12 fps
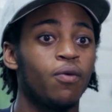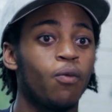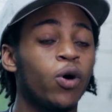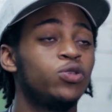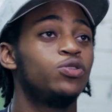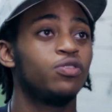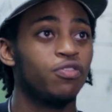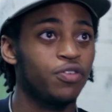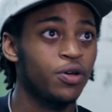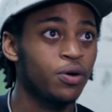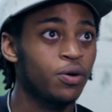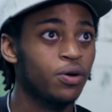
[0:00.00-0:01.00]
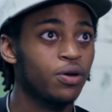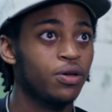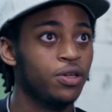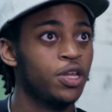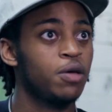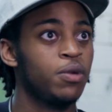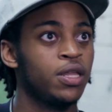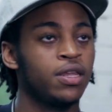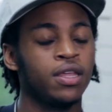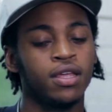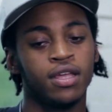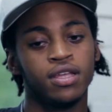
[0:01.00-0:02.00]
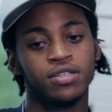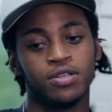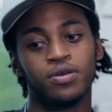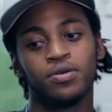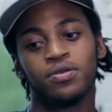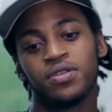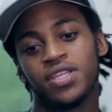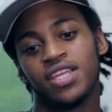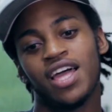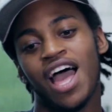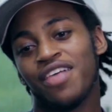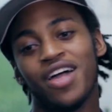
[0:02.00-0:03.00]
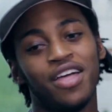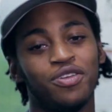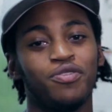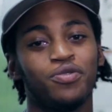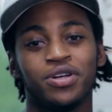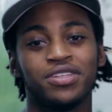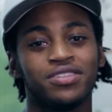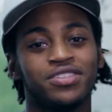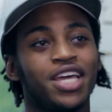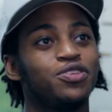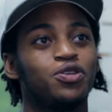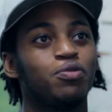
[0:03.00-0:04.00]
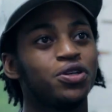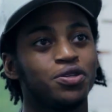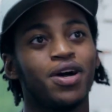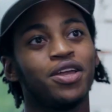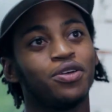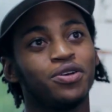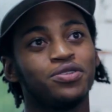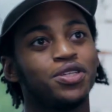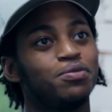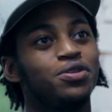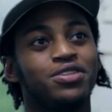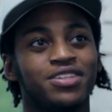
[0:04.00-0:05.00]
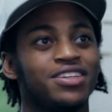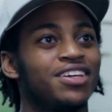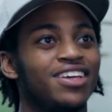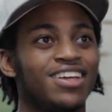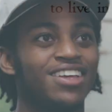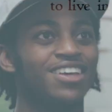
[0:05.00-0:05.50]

wants you to feel. You know what I mean? So I don't even want to say too much about the concept. You